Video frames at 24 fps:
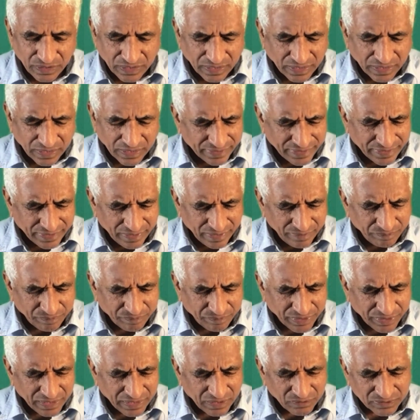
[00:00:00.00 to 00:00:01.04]
and then
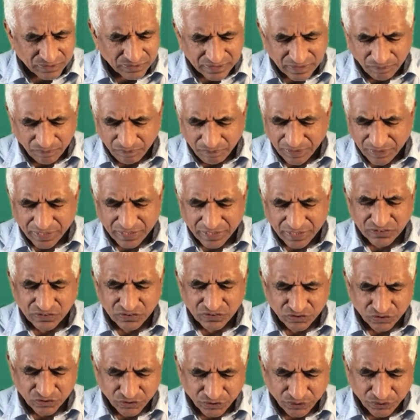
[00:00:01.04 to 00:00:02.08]
bring our
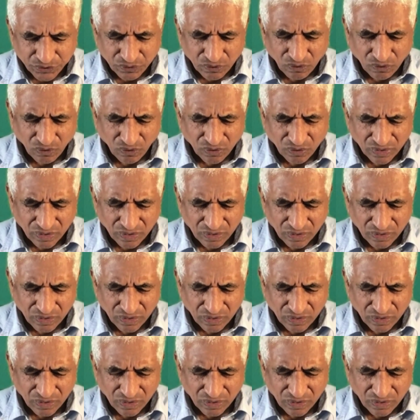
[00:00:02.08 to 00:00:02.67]
supplications to you, Lord